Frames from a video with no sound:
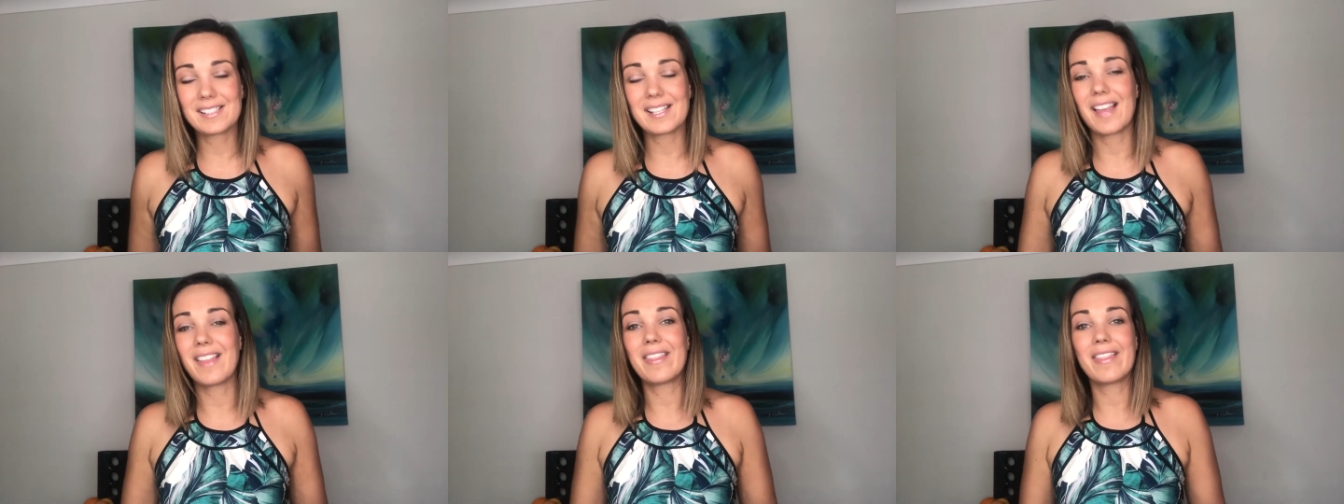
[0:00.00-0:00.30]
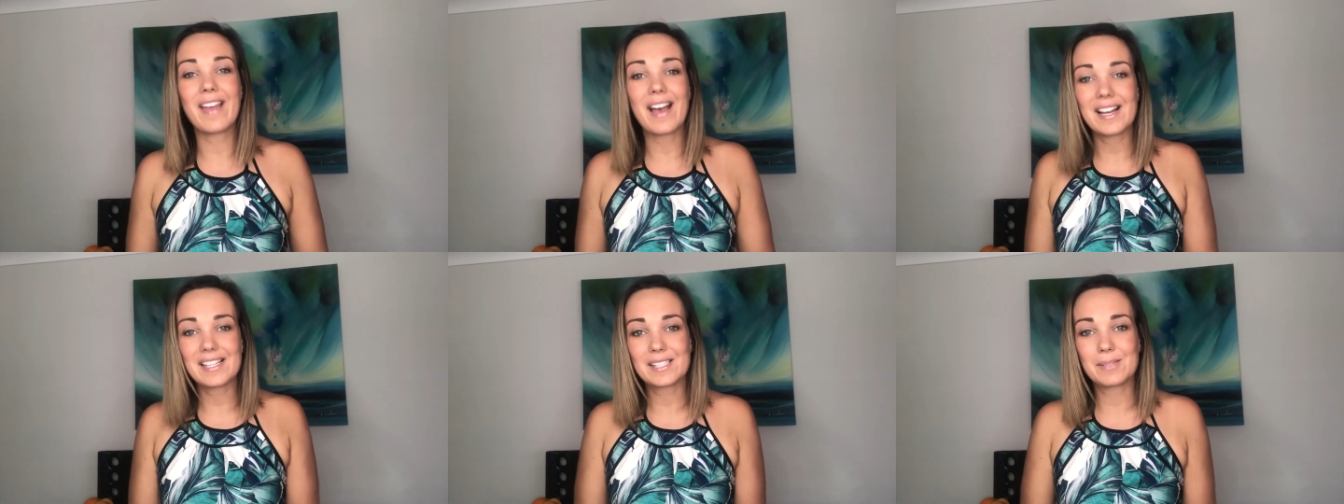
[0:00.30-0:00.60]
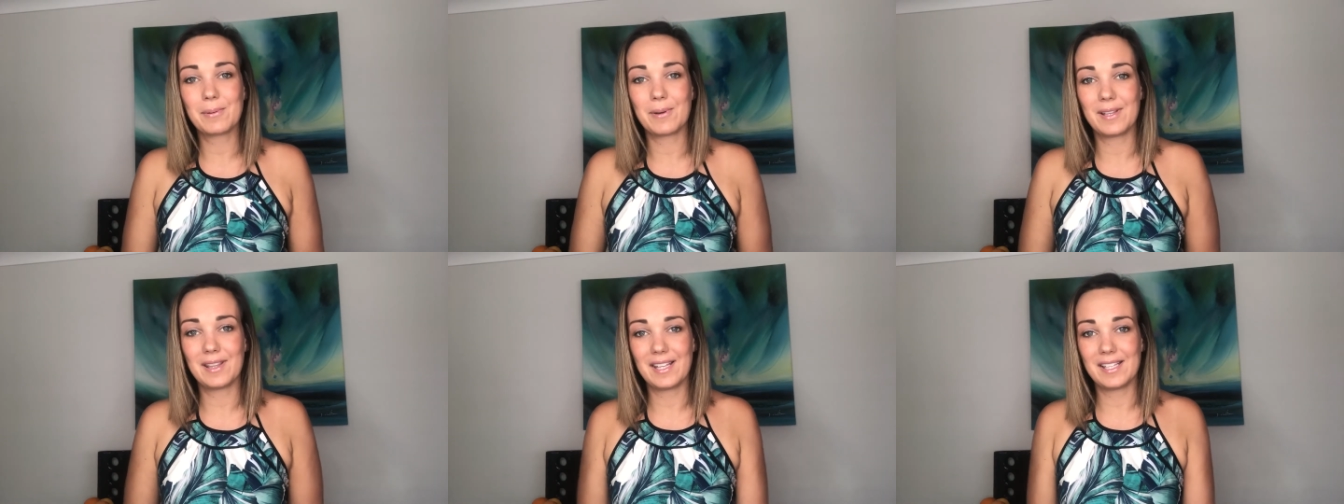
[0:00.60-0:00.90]
And
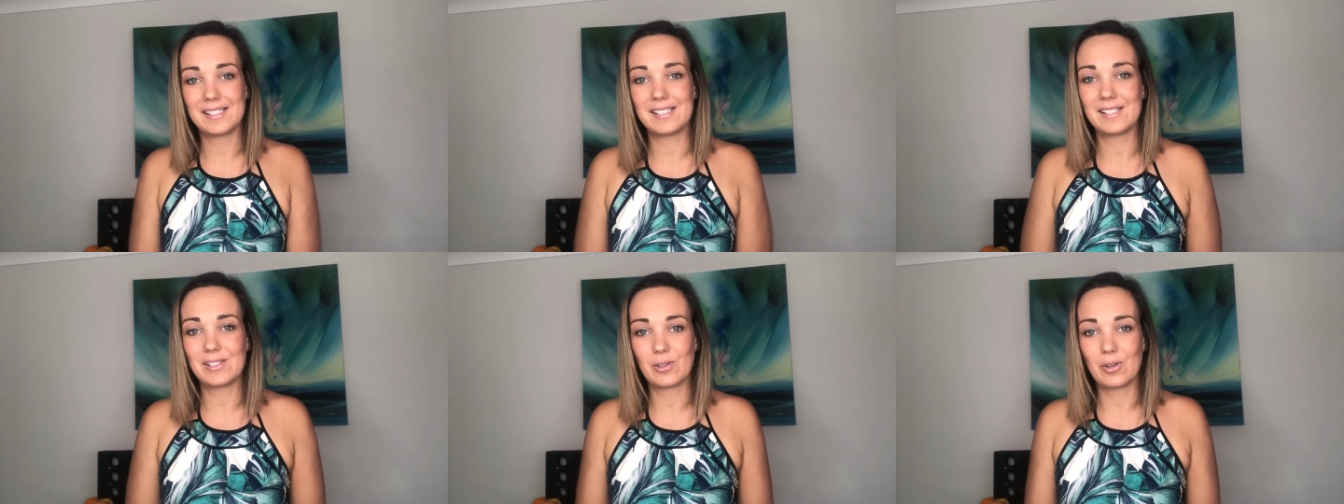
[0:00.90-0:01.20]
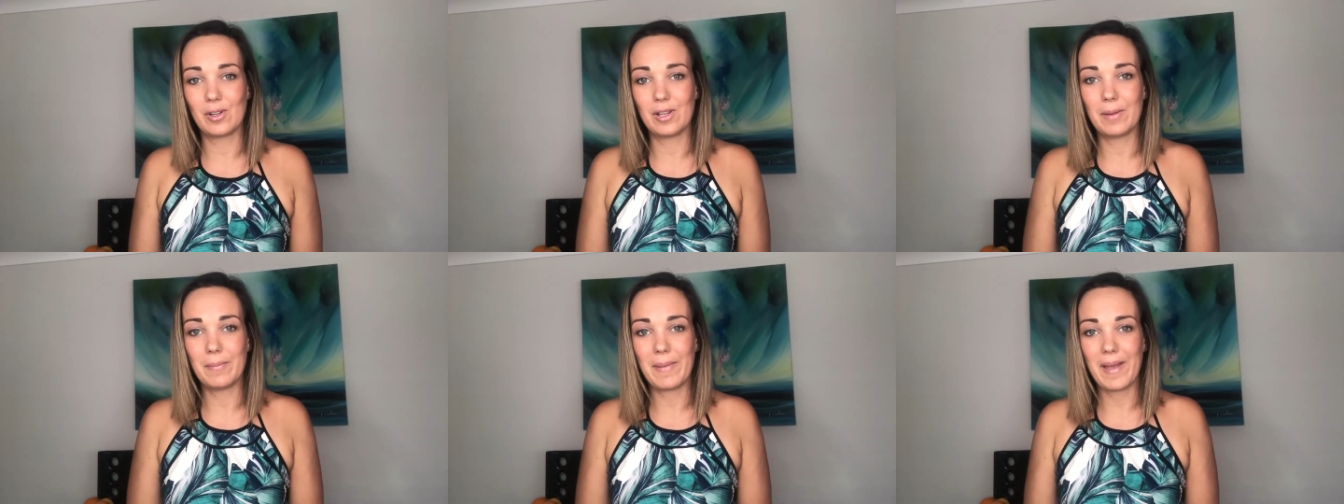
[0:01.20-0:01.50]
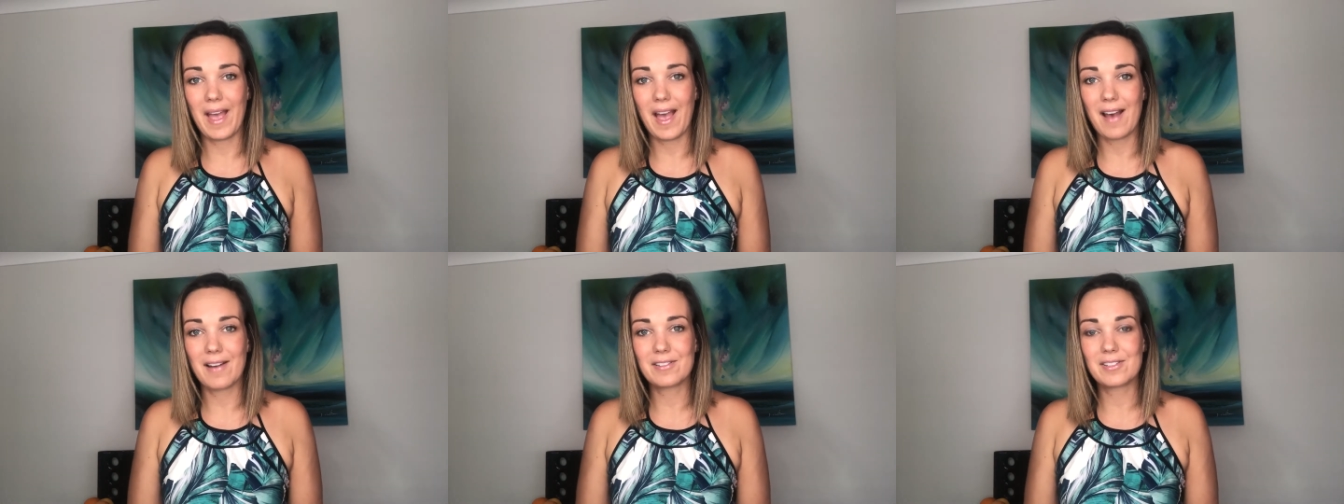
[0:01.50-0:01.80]
that's what this is all
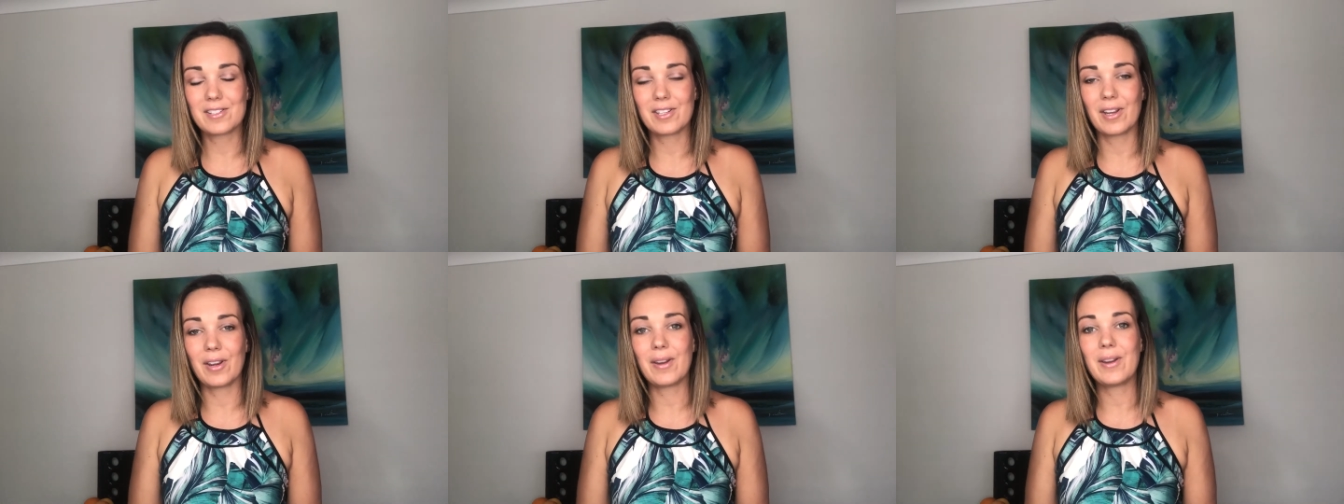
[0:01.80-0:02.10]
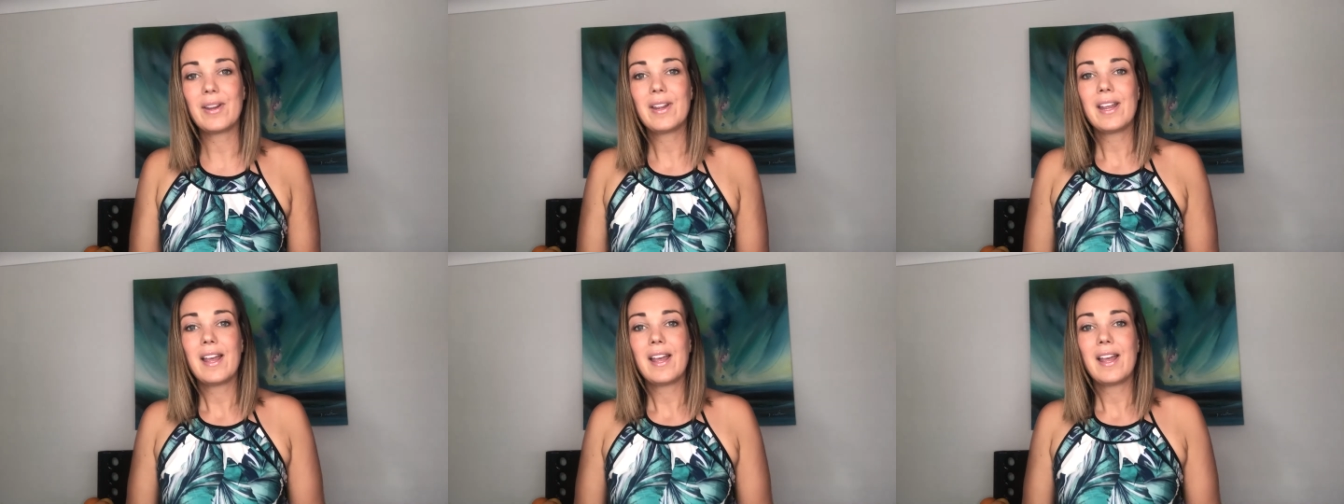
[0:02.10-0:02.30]
about. So